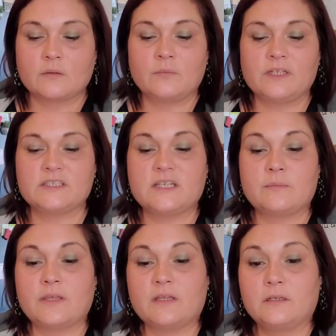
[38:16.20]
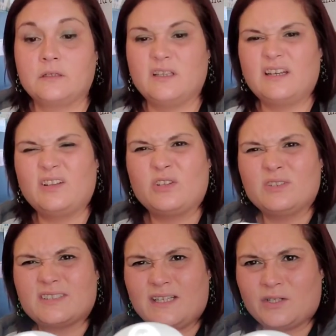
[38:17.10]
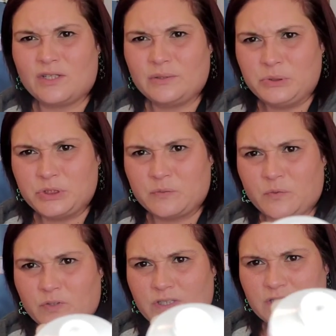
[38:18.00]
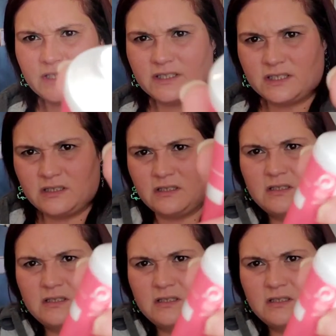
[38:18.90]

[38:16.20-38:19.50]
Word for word: But it's not bad. And it looks like lotion more than it does